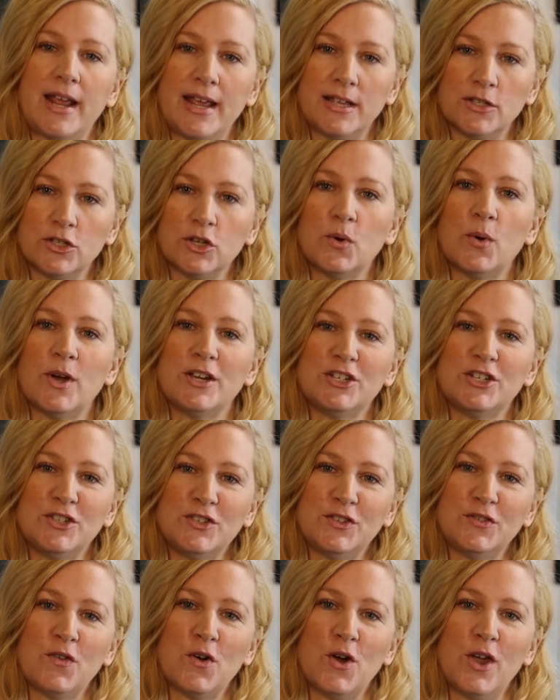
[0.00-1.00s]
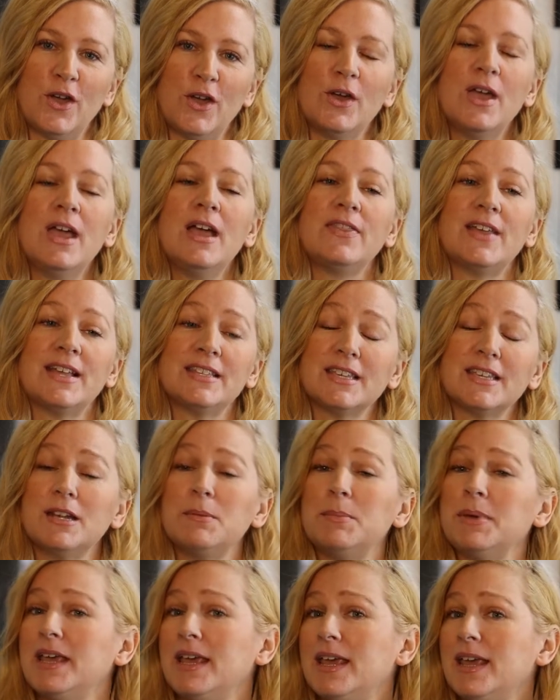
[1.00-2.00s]
to answer questions for you. That's going
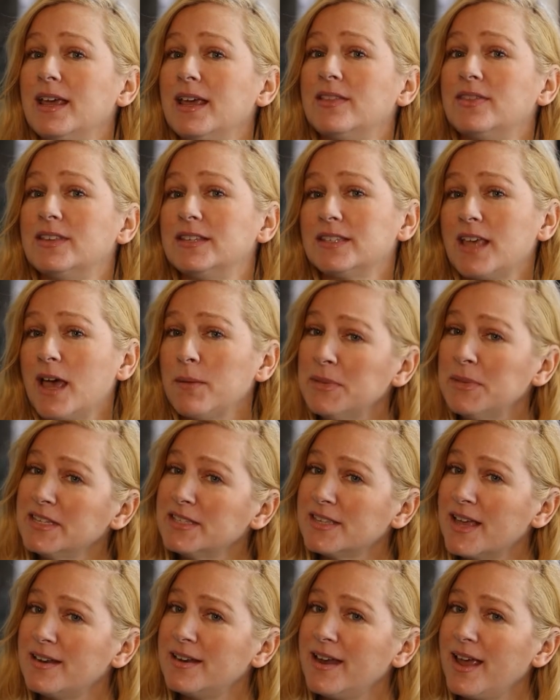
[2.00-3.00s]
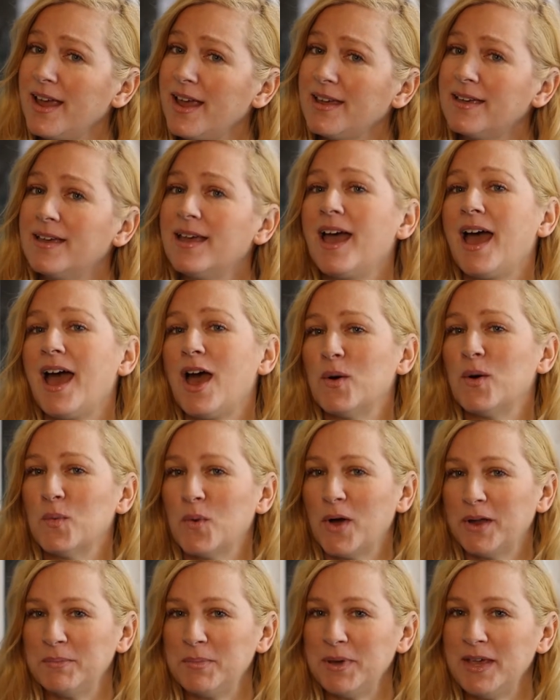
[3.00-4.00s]
to be this coming Sunday at
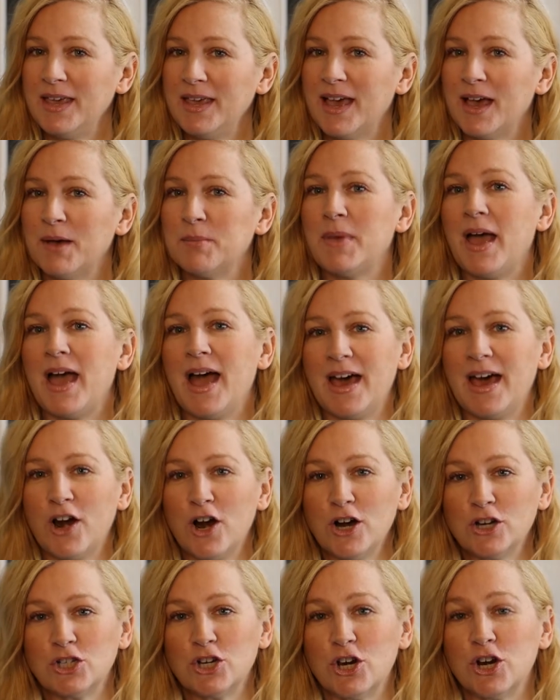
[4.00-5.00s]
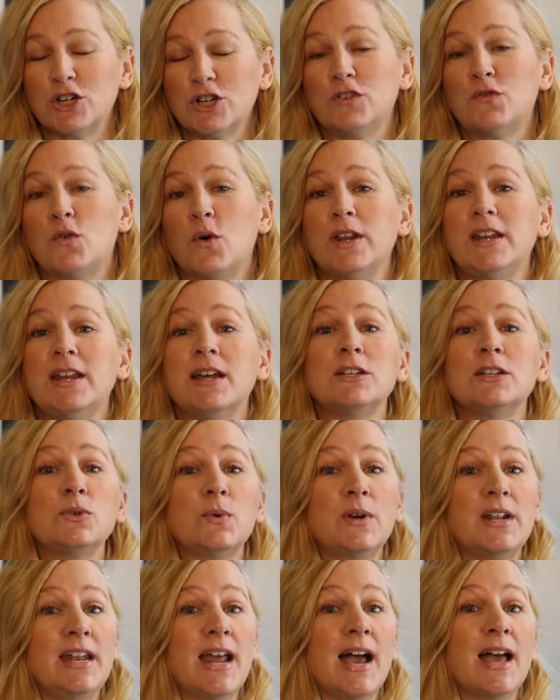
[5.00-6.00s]
1 p.m. at our church,
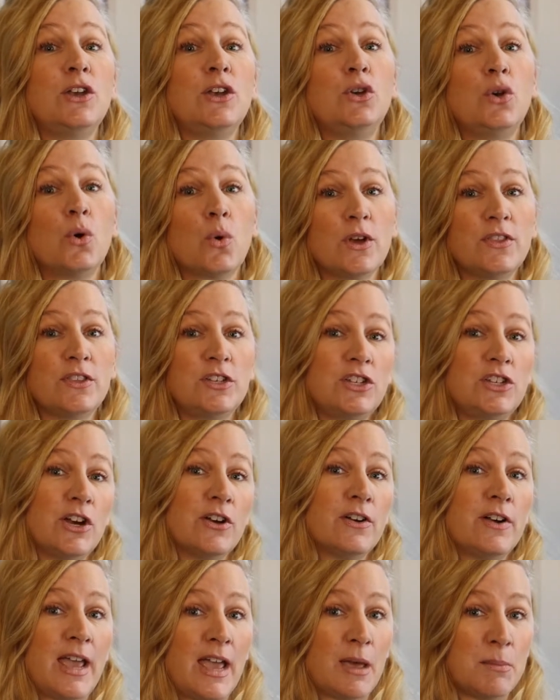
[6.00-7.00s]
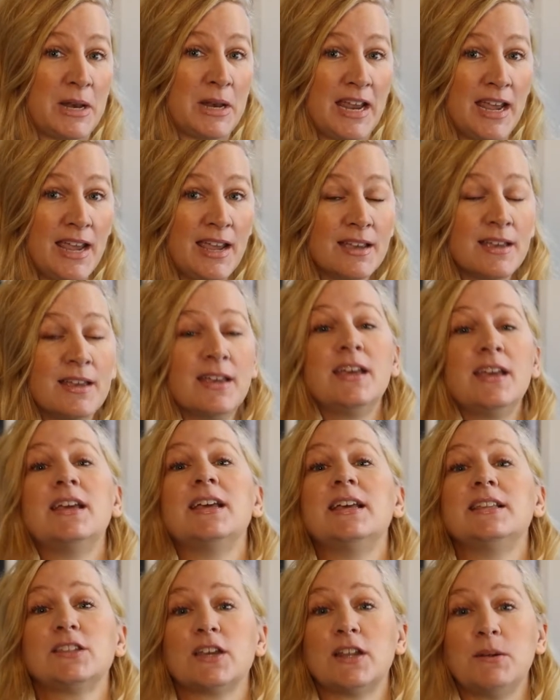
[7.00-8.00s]
4929 North Sharon Amity.
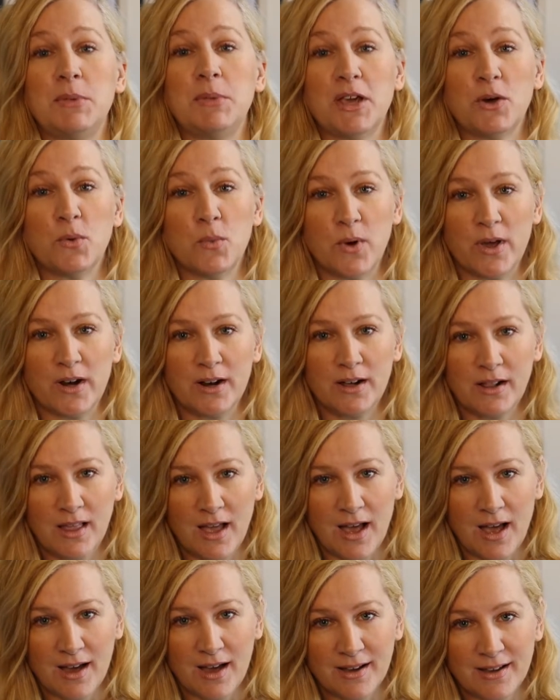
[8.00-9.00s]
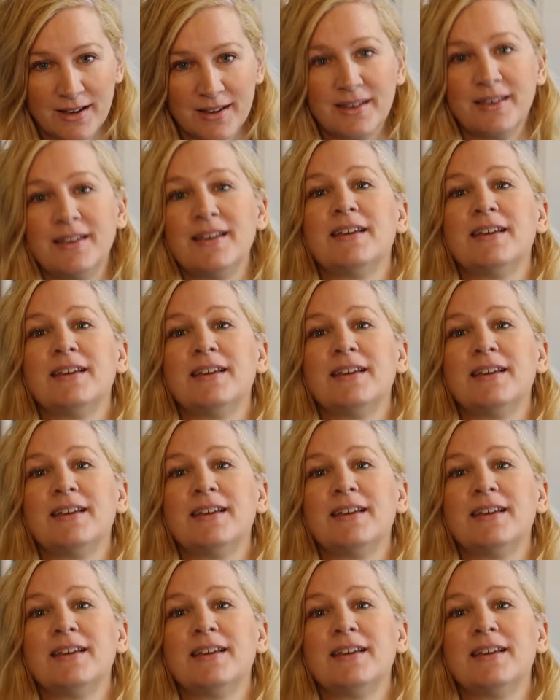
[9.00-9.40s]
It's going to be at 1 o'clock.